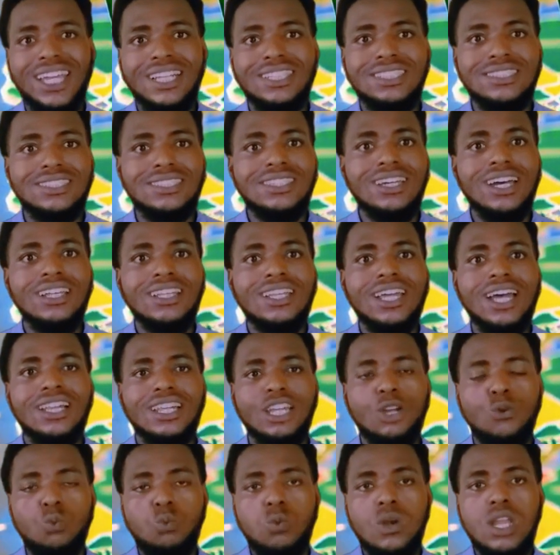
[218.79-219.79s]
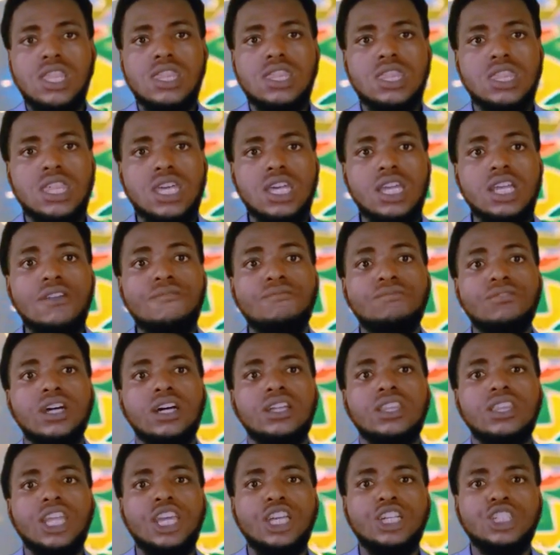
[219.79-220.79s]
internally within
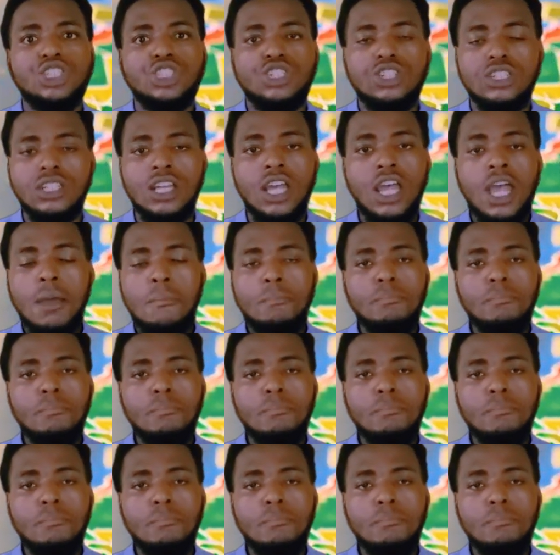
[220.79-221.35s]
the nation,